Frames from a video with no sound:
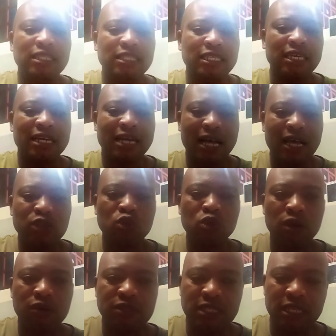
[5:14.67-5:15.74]
Council of
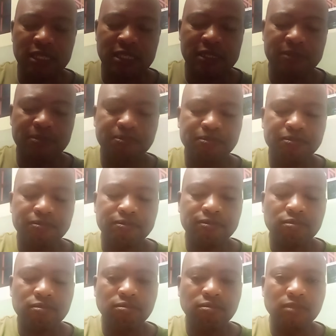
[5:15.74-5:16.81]
State.
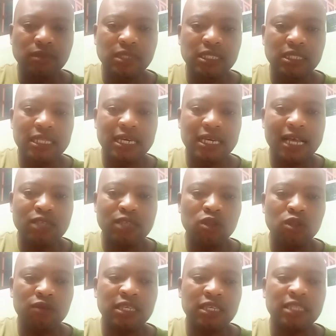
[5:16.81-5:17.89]
The Council of
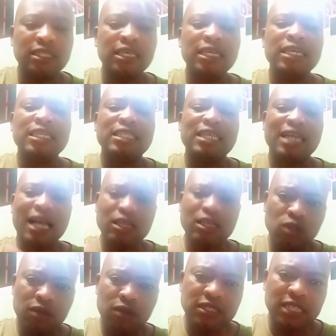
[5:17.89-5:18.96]
State. The Council
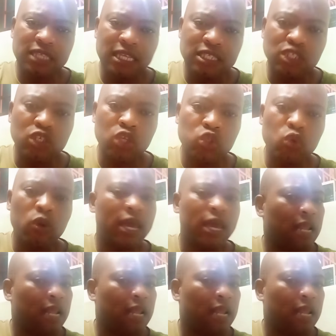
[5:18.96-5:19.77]
of State is also headed by